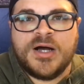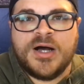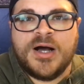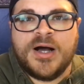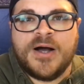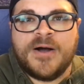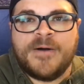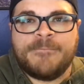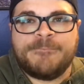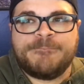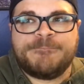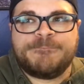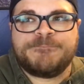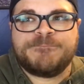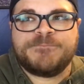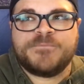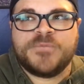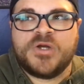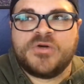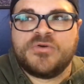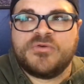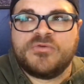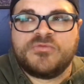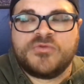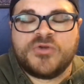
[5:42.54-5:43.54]

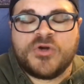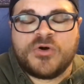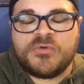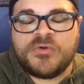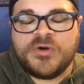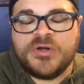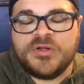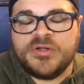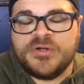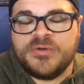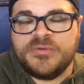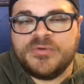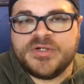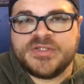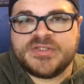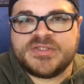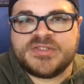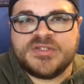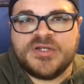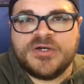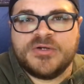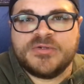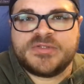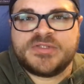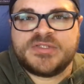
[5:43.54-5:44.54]
and there really
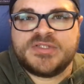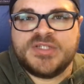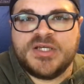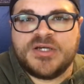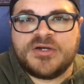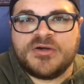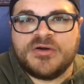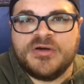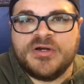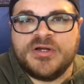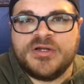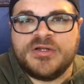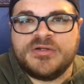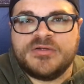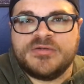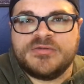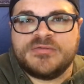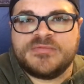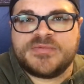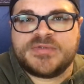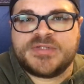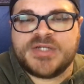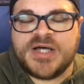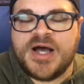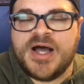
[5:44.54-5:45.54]
was no secret
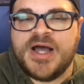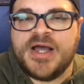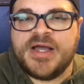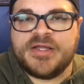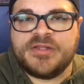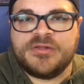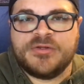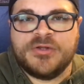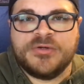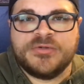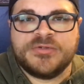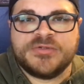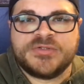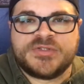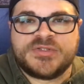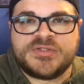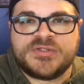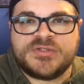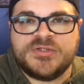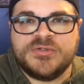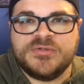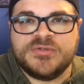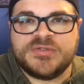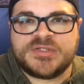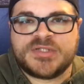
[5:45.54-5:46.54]
tying those
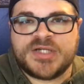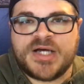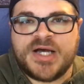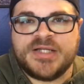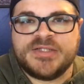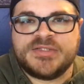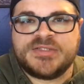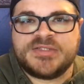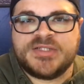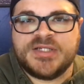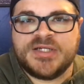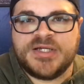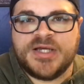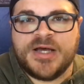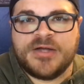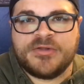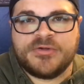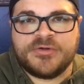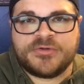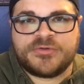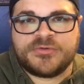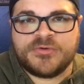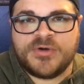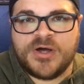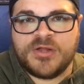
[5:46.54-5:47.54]
two sides
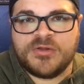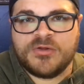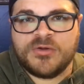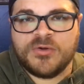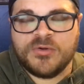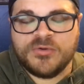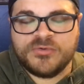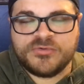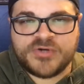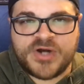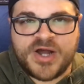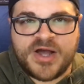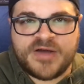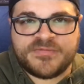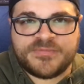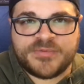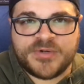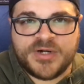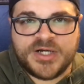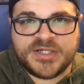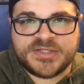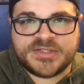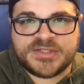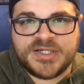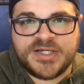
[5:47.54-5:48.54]
together throughout the whole draft
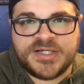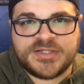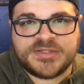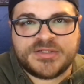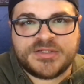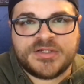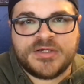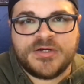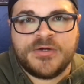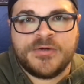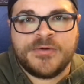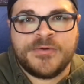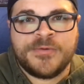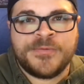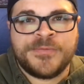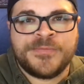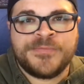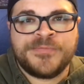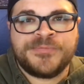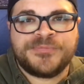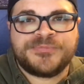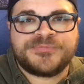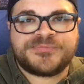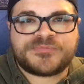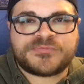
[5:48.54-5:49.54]
process.
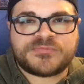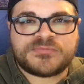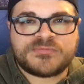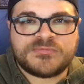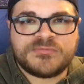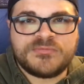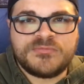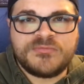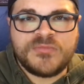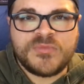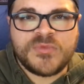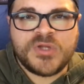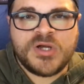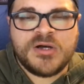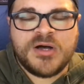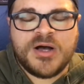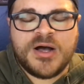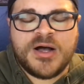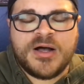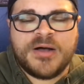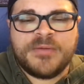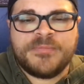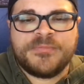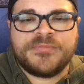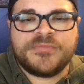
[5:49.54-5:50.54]

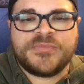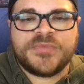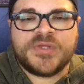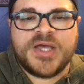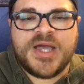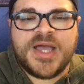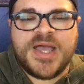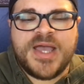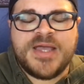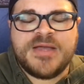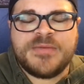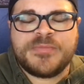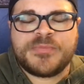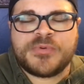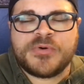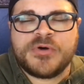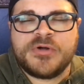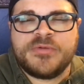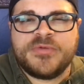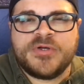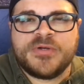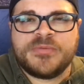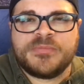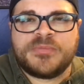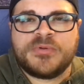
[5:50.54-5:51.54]
The 8
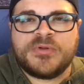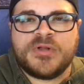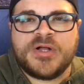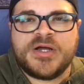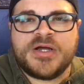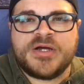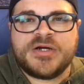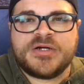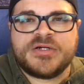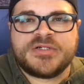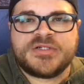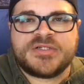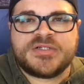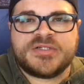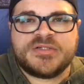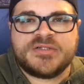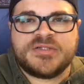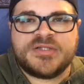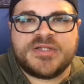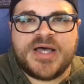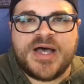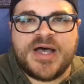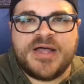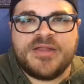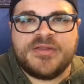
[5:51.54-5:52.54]
premium players
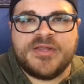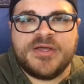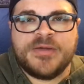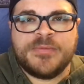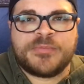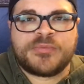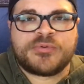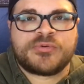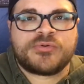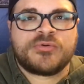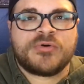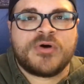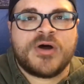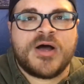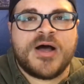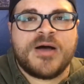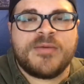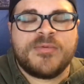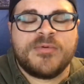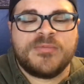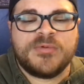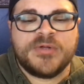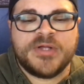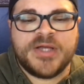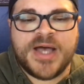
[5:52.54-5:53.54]
that they
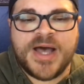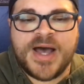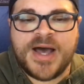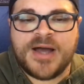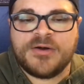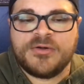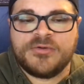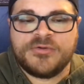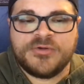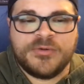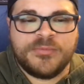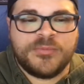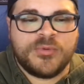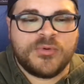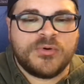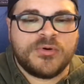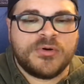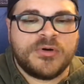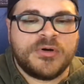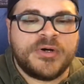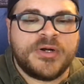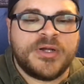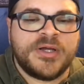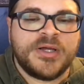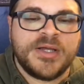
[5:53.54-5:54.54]
probably had on their
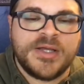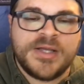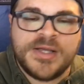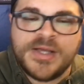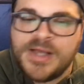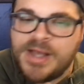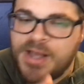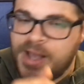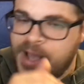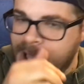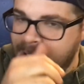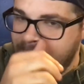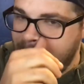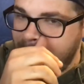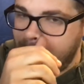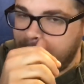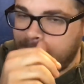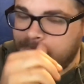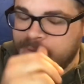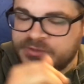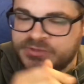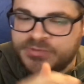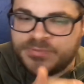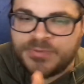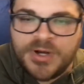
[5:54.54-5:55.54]
board
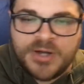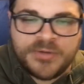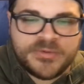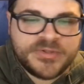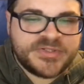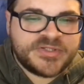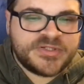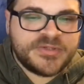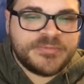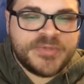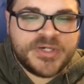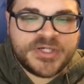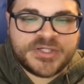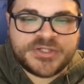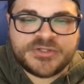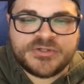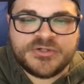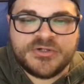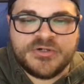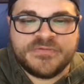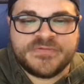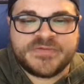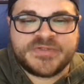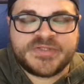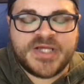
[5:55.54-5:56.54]
was probably some
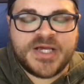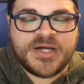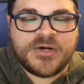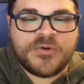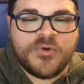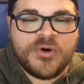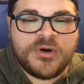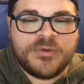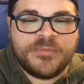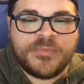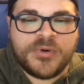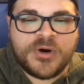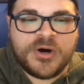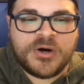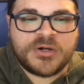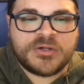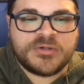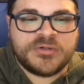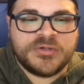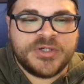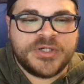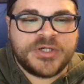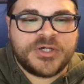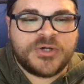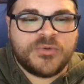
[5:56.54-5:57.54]
mixture of Saquon
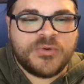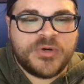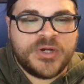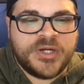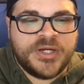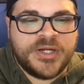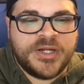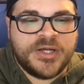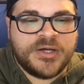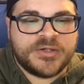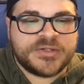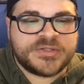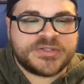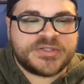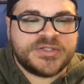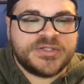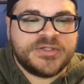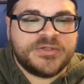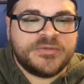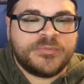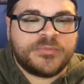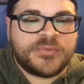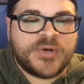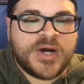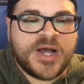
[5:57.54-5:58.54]
Barkley, Quentin
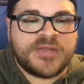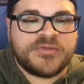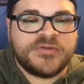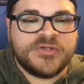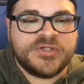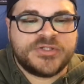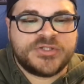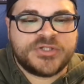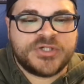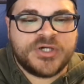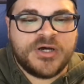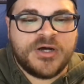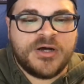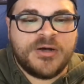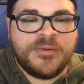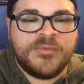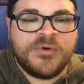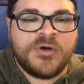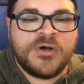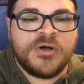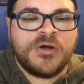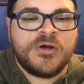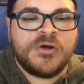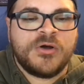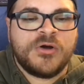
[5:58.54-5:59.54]
Nelson, Bradley
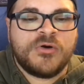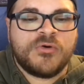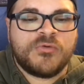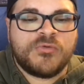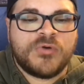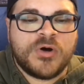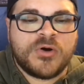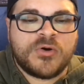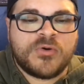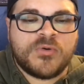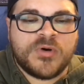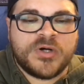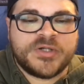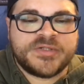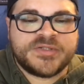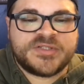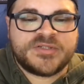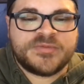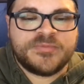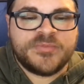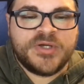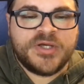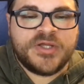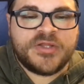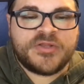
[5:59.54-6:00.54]
Chubb, Roquan
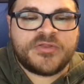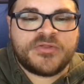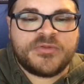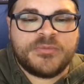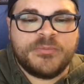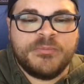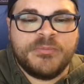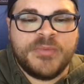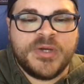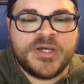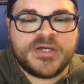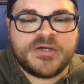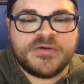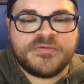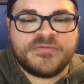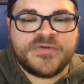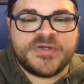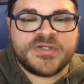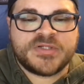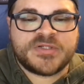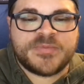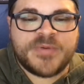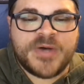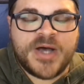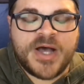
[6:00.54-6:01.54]
Smith, Minkah
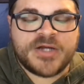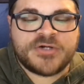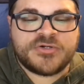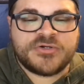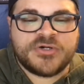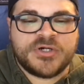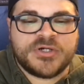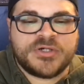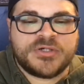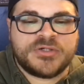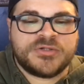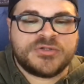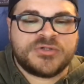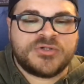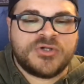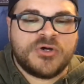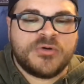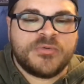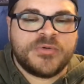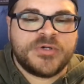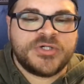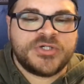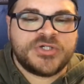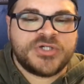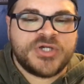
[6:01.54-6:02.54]
Fitzpatrick,
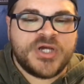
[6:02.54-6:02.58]
Derwin